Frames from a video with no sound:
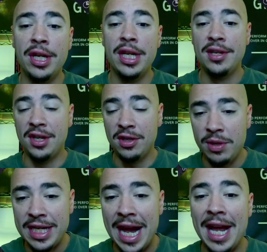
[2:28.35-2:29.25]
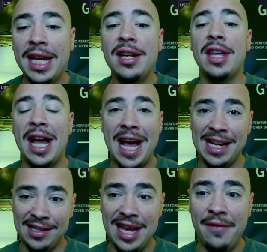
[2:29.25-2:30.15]
Since we got into the high
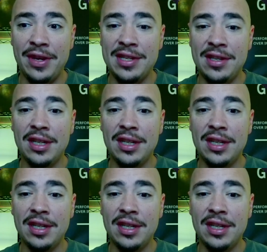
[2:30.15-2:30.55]
sevens,